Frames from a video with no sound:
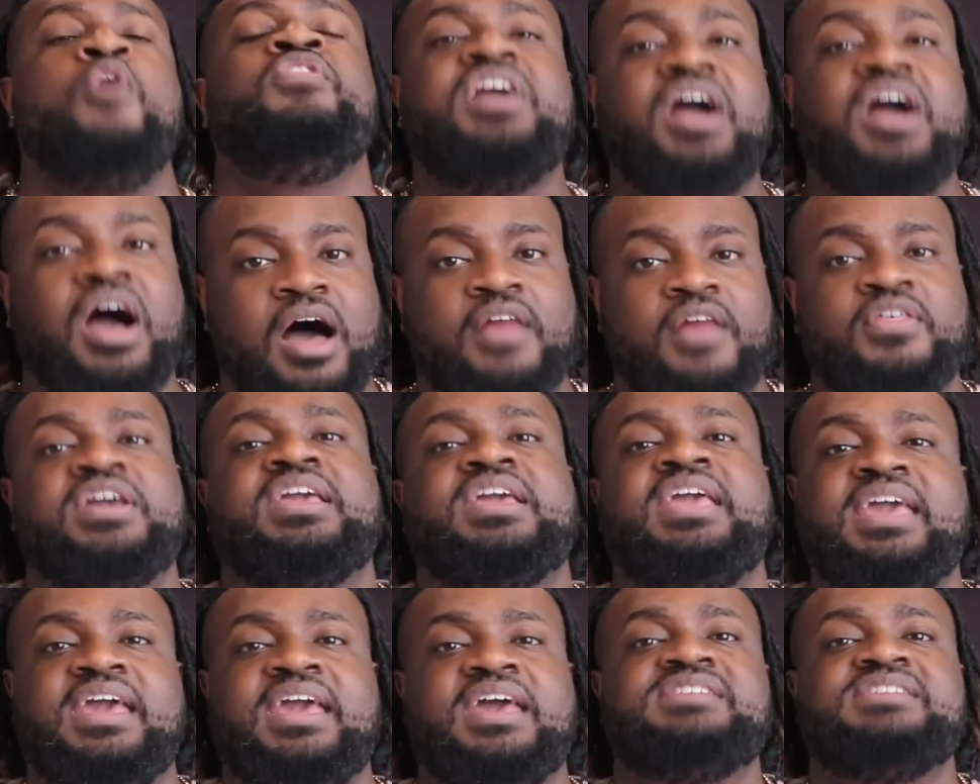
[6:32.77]
the other
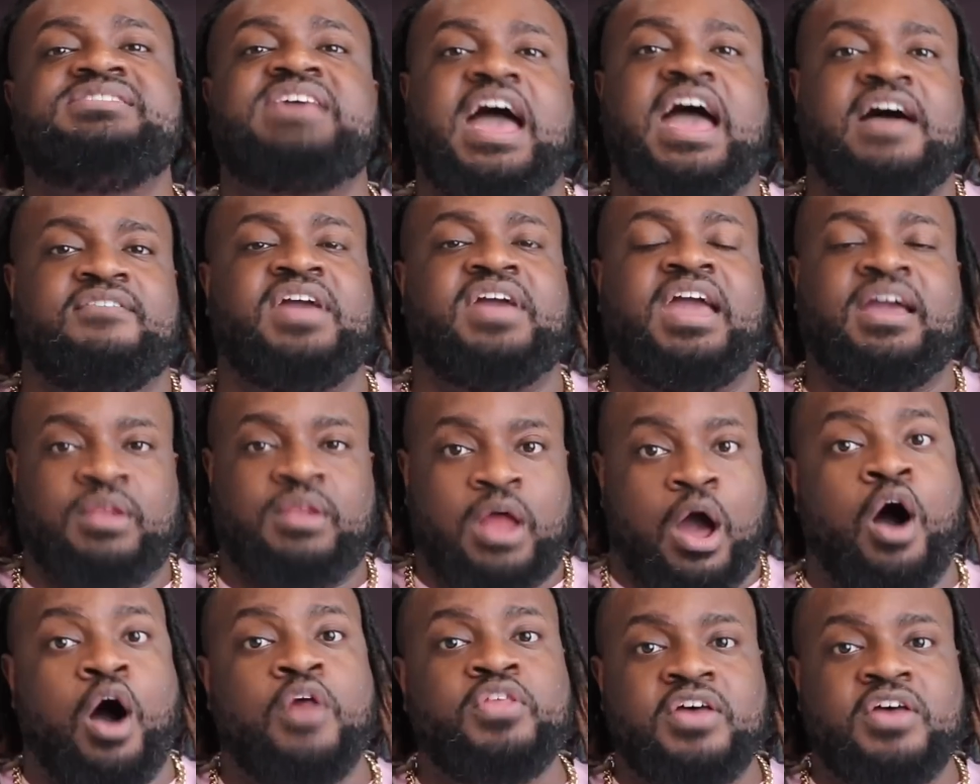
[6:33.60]
kids have,
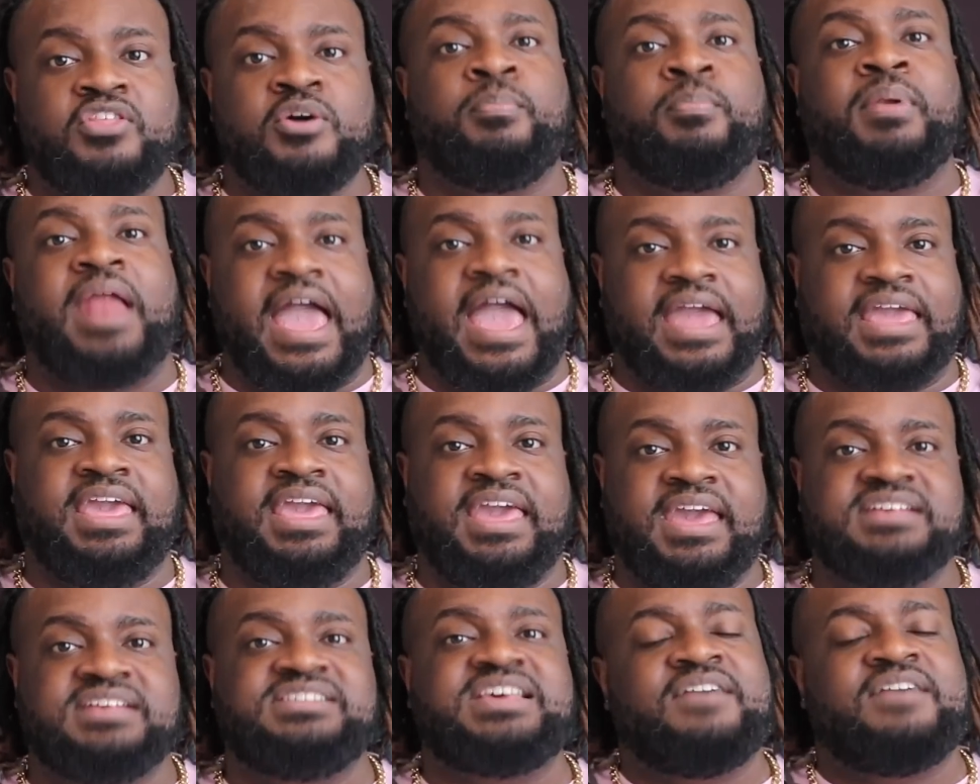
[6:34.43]
all the other black
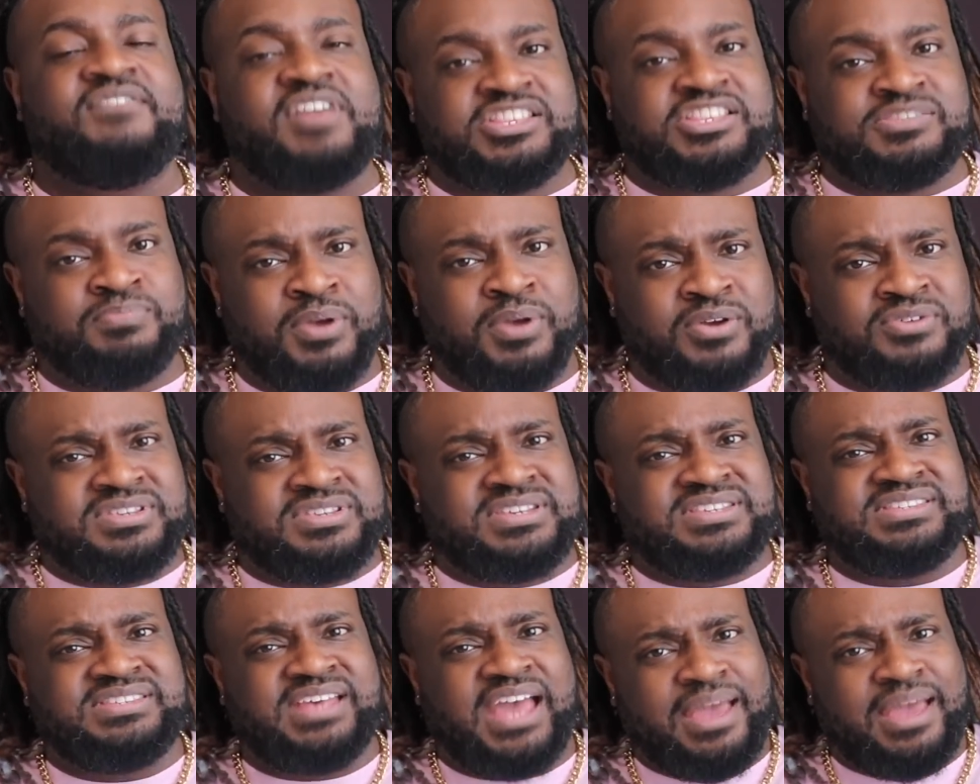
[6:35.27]
kids have experienced
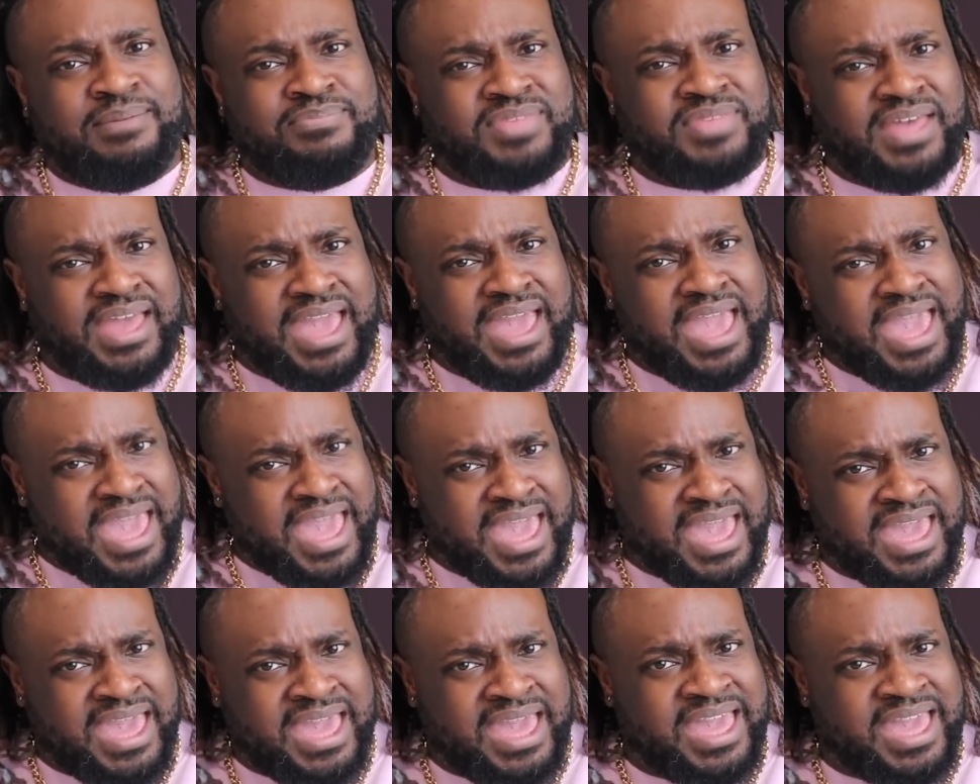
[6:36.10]
the same
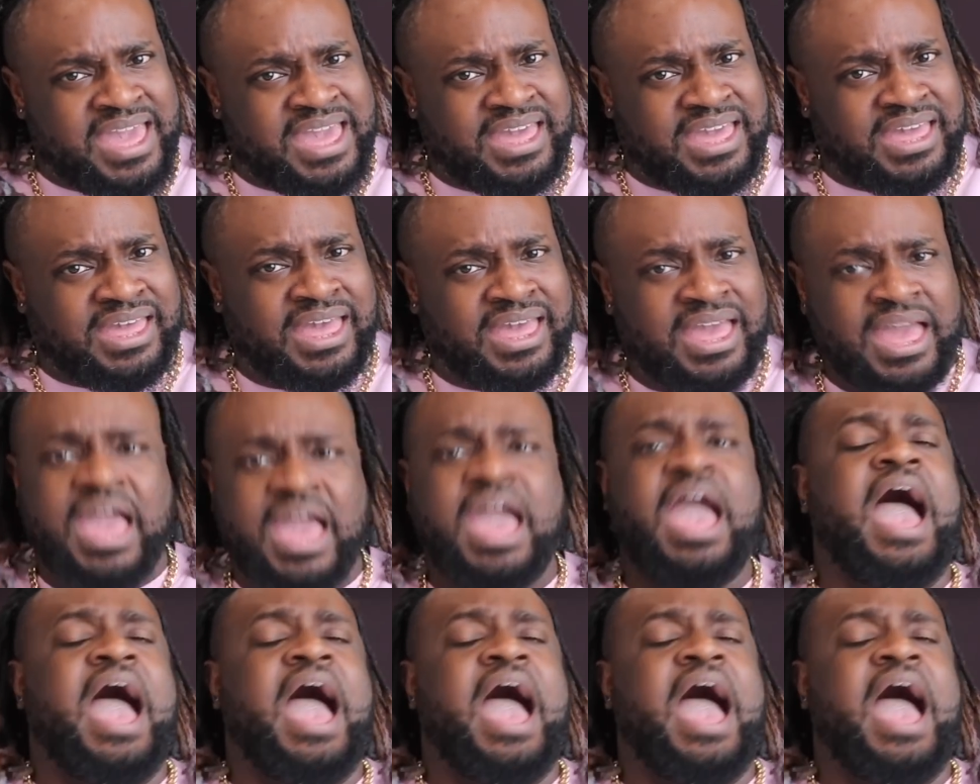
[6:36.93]
thing.